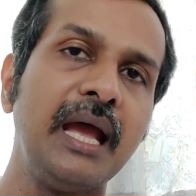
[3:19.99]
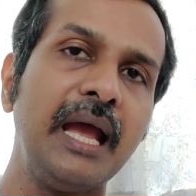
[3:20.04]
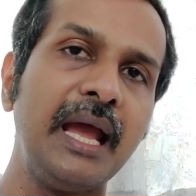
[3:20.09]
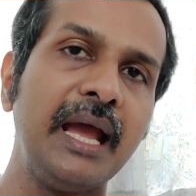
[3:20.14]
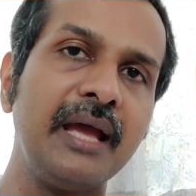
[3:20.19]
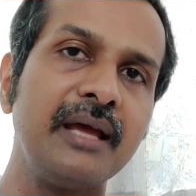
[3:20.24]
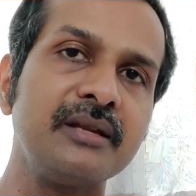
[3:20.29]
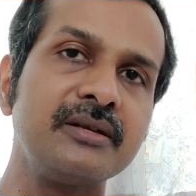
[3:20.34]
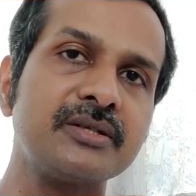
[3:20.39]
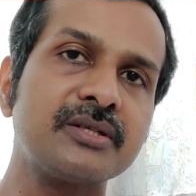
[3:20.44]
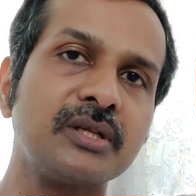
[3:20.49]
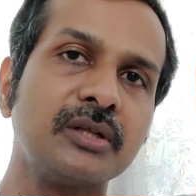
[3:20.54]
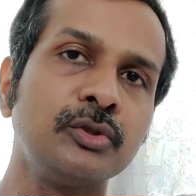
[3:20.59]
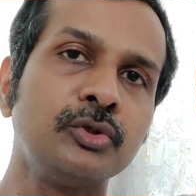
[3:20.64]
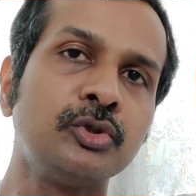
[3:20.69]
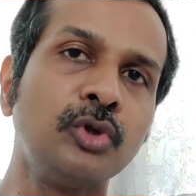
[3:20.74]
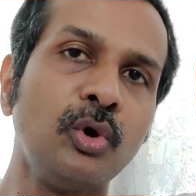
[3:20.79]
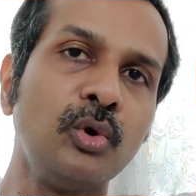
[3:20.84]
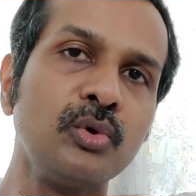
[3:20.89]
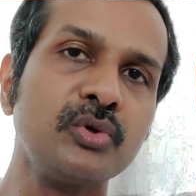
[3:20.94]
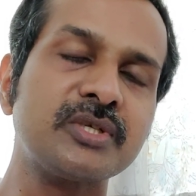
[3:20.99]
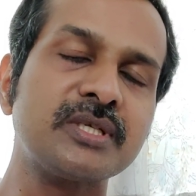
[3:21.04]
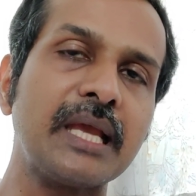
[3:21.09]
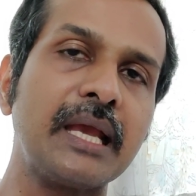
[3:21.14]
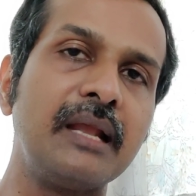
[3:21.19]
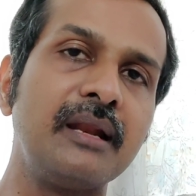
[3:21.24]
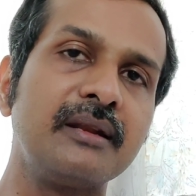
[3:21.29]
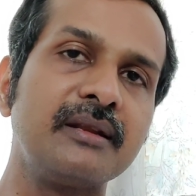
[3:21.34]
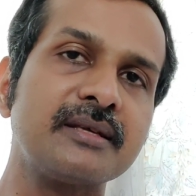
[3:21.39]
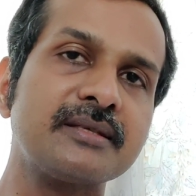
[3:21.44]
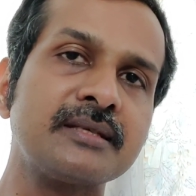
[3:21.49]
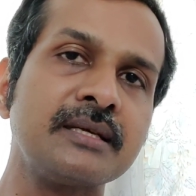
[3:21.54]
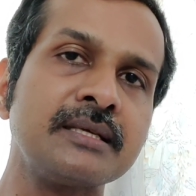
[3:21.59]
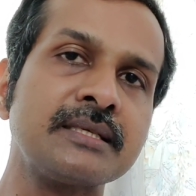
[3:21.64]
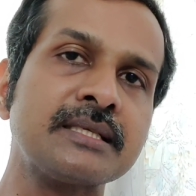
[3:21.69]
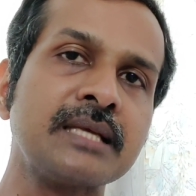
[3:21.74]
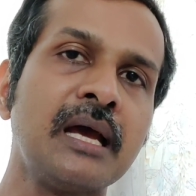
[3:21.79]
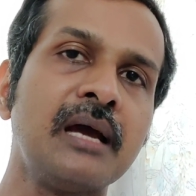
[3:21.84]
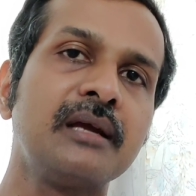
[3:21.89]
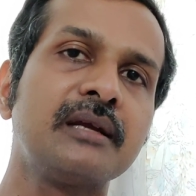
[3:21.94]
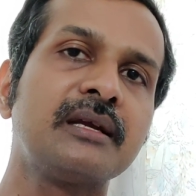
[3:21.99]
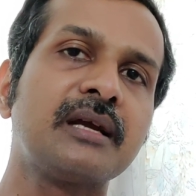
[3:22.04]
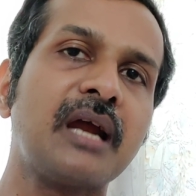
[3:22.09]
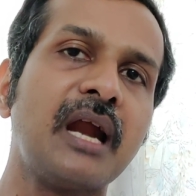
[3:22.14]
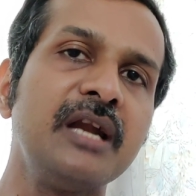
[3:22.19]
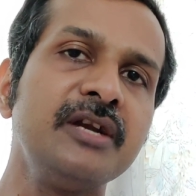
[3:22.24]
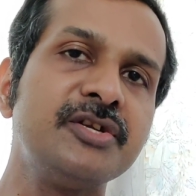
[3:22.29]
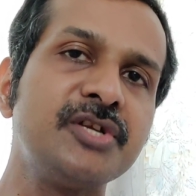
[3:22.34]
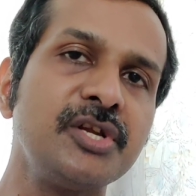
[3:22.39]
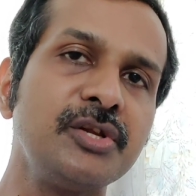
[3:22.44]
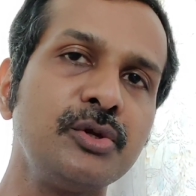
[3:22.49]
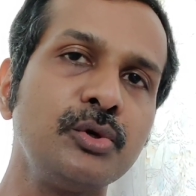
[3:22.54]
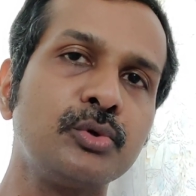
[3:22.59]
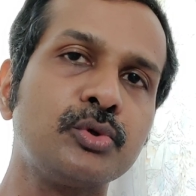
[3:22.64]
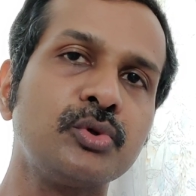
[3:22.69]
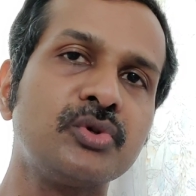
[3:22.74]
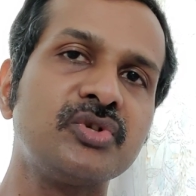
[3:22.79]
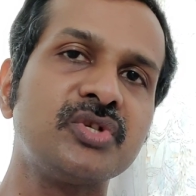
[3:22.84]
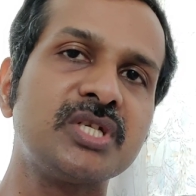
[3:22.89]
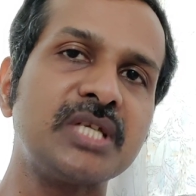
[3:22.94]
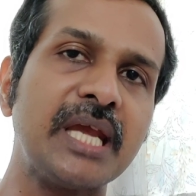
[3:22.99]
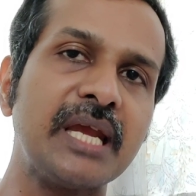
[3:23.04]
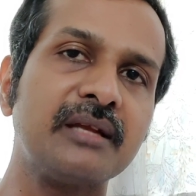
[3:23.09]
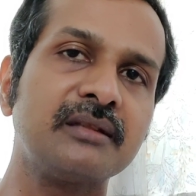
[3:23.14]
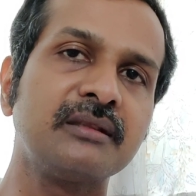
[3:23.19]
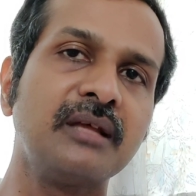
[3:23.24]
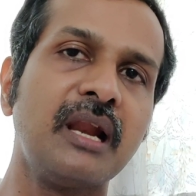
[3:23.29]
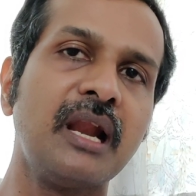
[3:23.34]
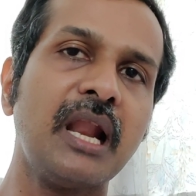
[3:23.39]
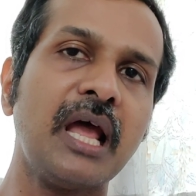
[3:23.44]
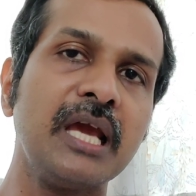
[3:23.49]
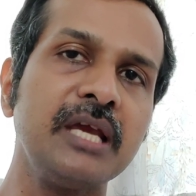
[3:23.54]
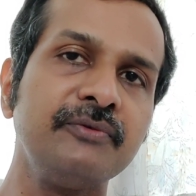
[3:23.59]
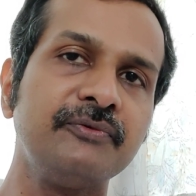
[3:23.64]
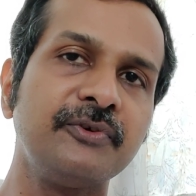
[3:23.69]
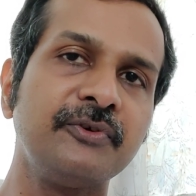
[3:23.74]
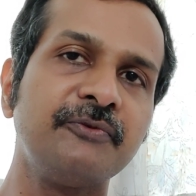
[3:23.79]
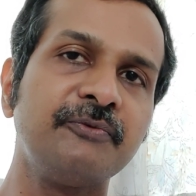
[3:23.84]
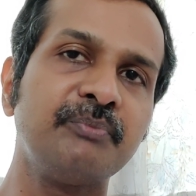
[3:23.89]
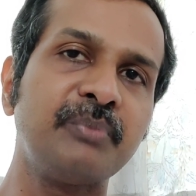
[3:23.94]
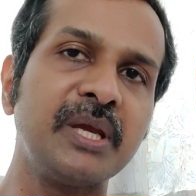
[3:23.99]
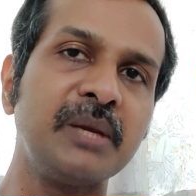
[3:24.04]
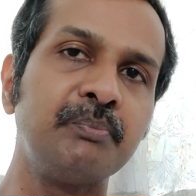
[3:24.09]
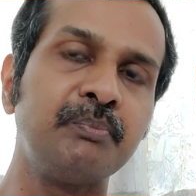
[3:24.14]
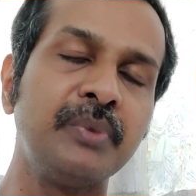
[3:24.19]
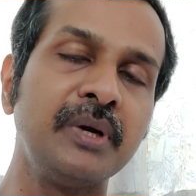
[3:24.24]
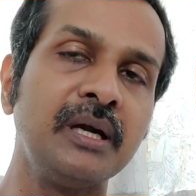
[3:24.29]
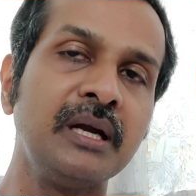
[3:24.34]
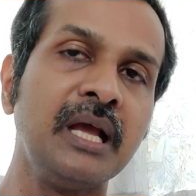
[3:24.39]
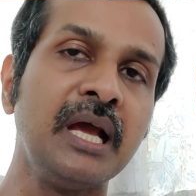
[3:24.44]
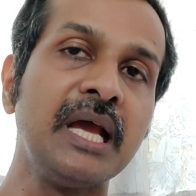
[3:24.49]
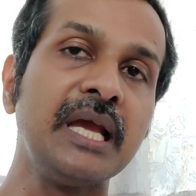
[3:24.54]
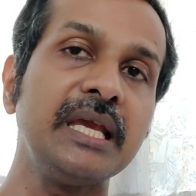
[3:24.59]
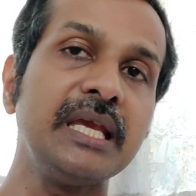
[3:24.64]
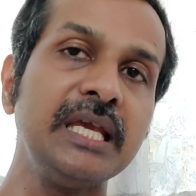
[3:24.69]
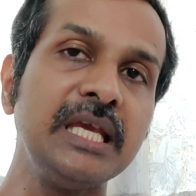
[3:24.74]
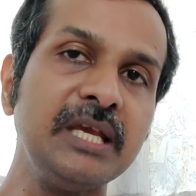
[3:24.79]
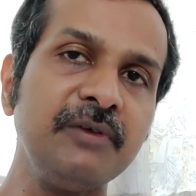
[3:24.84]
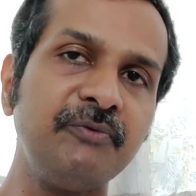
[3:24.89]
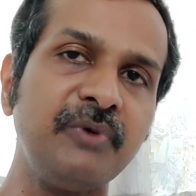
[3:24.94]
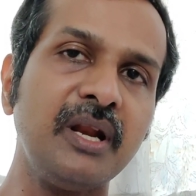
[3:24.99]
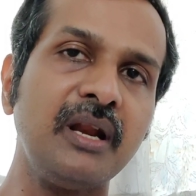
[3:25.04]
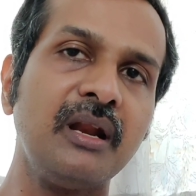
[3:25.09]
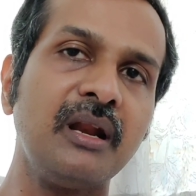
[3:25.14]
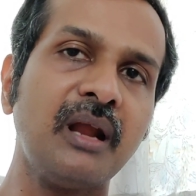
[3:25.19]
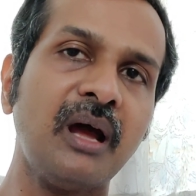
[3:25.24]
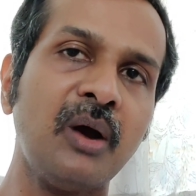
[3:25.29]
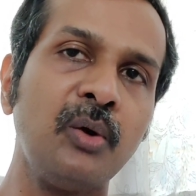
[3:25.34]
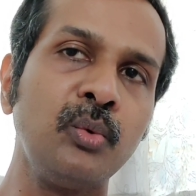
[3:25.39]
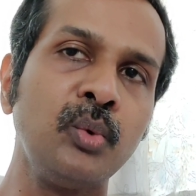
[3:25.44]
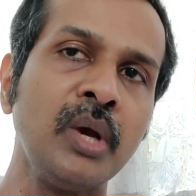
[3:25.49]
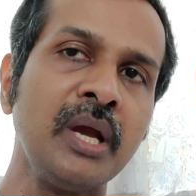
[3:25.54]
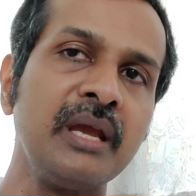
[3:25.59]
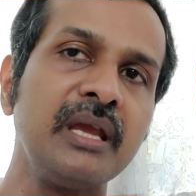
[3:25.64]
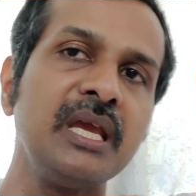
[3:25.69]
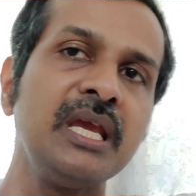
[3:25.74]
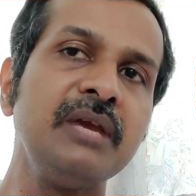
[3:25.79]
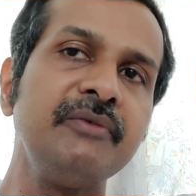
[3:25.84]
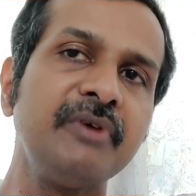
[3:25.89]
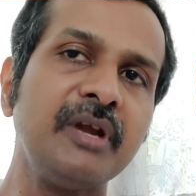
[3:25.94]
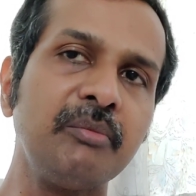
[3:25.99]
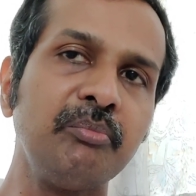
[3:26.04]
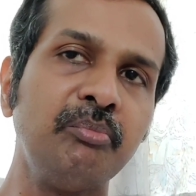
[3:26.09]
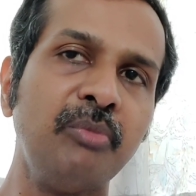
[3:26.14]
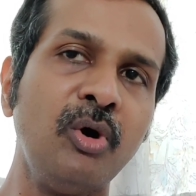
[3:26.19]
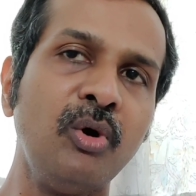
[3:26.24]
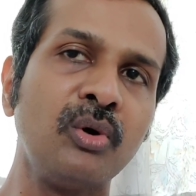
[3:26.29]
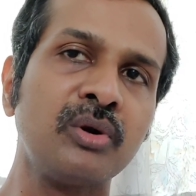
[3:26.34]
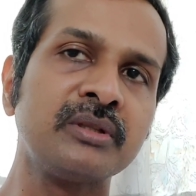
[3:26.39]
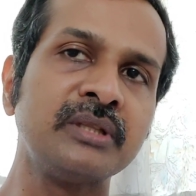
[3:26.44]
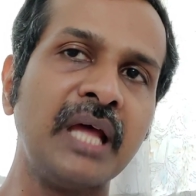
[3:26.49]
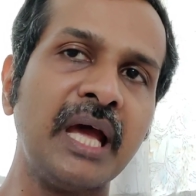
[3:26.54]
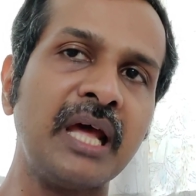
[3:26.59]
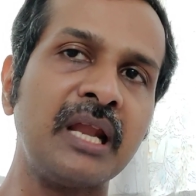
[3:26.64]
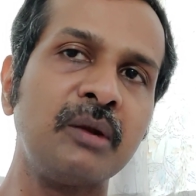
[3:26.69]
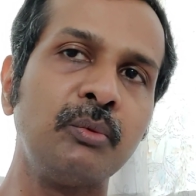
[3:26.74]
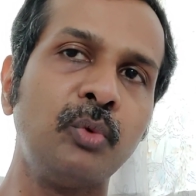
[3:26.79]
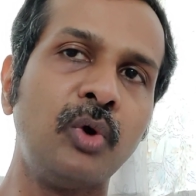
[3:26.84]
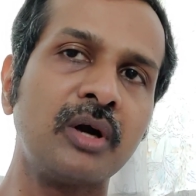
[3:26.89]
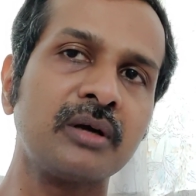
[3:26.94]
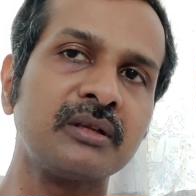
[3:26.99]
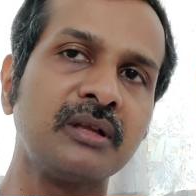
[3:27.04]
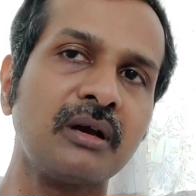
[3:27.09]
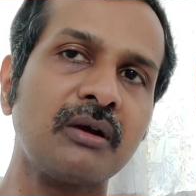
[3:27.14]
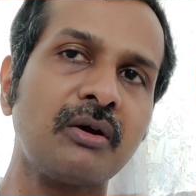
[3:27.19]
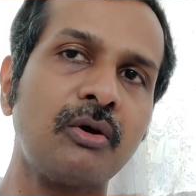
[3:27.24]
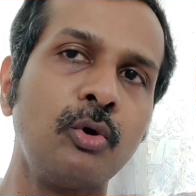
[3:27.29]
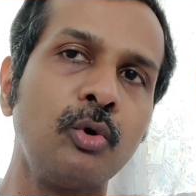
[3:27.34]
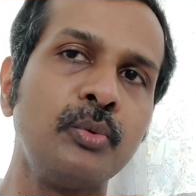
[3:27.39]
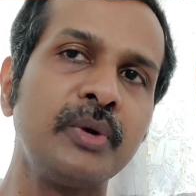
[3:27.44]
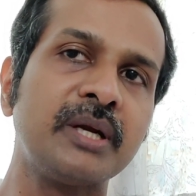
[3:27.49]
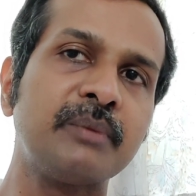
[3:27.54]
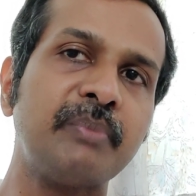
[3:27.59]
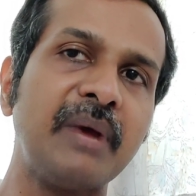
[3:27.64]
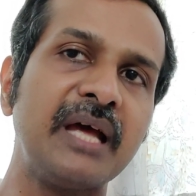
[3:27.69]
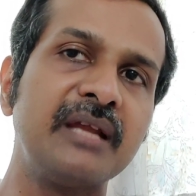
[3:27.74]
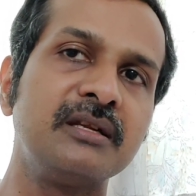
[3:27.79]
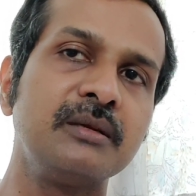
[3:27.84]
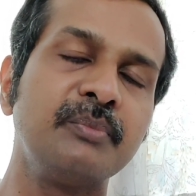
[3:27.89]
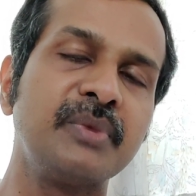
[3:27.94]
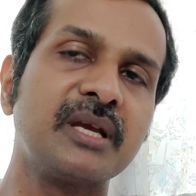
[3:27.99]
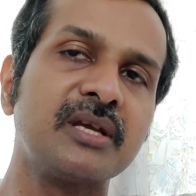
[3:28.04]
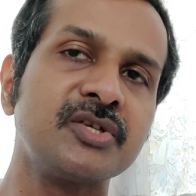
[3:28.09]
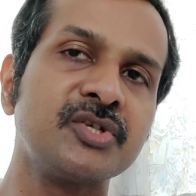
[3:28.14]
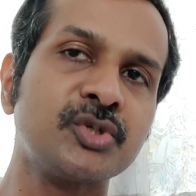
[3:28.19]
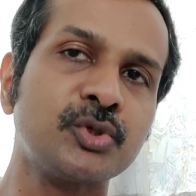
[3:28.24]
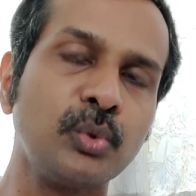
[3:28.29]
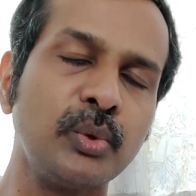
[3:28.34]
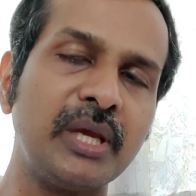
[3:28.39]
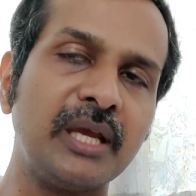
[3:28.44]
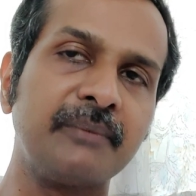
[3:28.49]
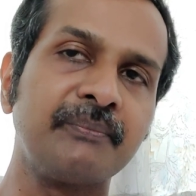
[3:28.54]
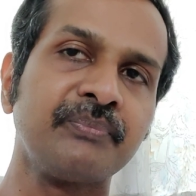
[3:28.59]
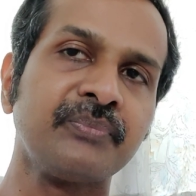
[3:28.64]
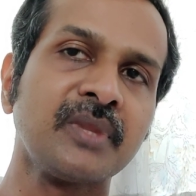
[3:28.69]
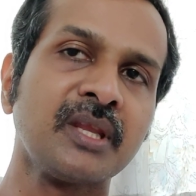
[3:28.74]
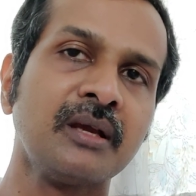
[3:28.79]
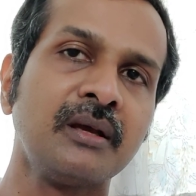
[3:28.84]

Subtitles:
and those illnesses continue to take the life of people even now, even more than what the COVID pandemic is doing.